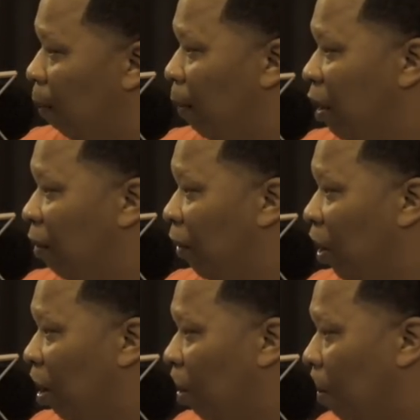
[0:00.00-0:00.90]
did all the beats
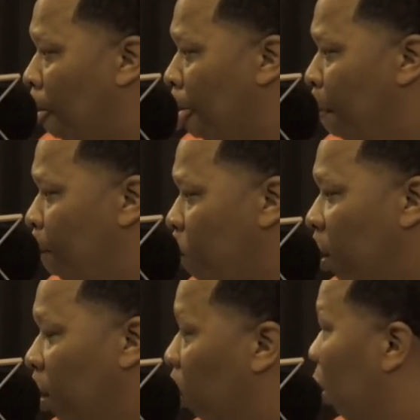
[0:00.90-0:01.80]
for
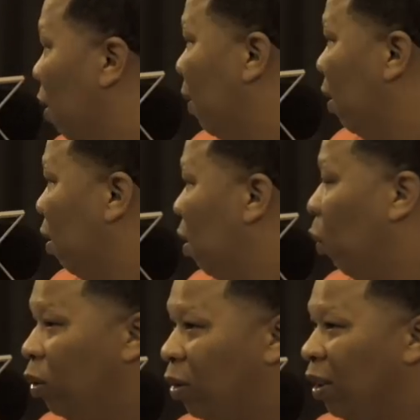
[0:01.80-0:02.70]
No
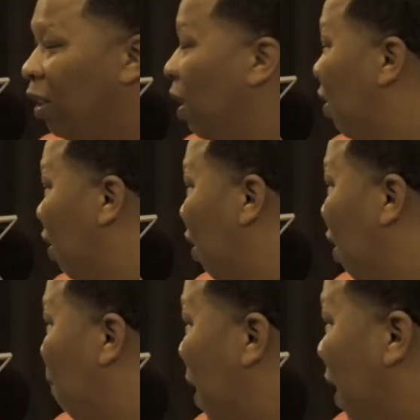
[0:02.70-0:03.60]
Limit, we used to
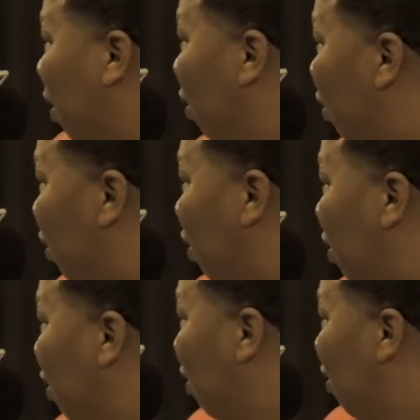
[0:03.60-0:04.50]
DJ there back in the
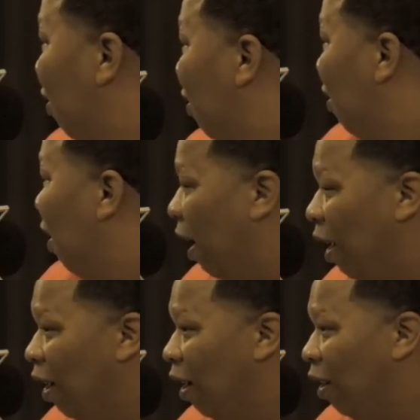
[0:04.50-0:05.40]
G. All right.
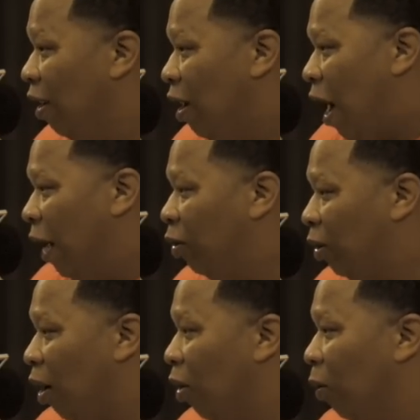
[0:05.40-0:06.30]
And
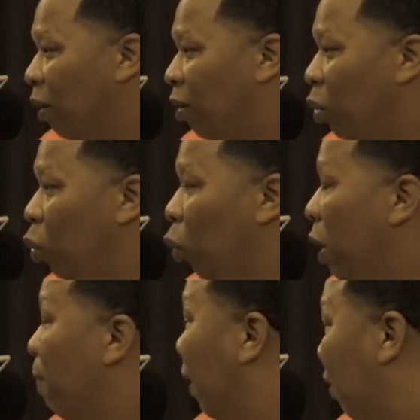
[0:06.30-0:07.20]
I used to always
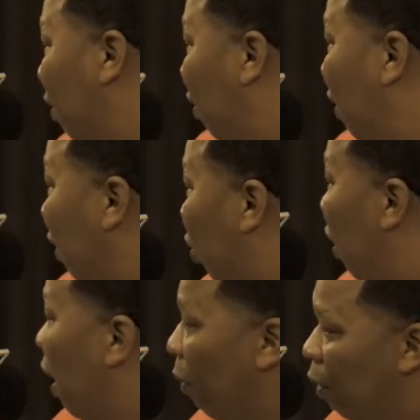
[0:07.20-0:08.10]
do remixes.
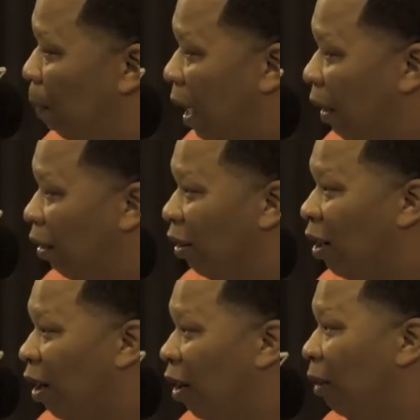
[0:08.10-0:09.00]
That's what everybody
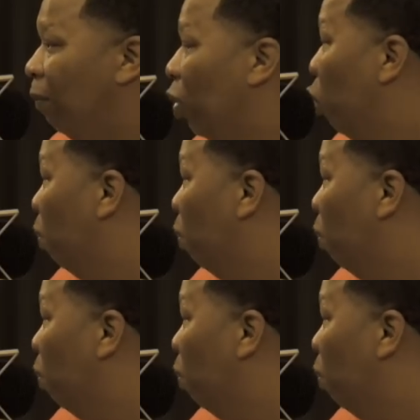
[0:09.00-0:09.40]
in the club